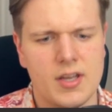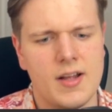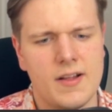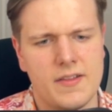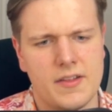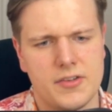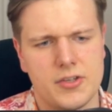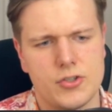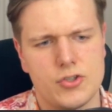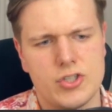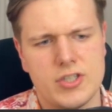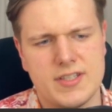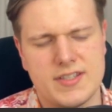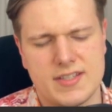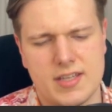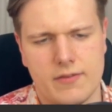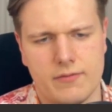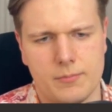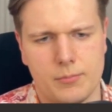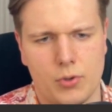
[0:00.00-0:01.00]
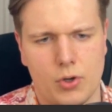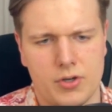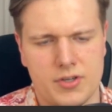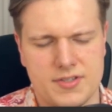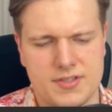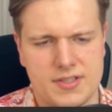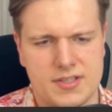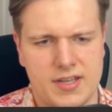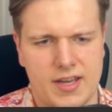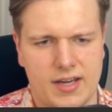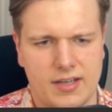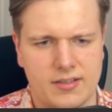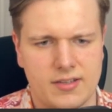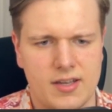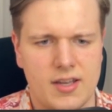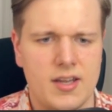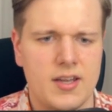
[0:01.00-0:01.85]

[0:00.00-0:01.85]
g7 pawn is attacked.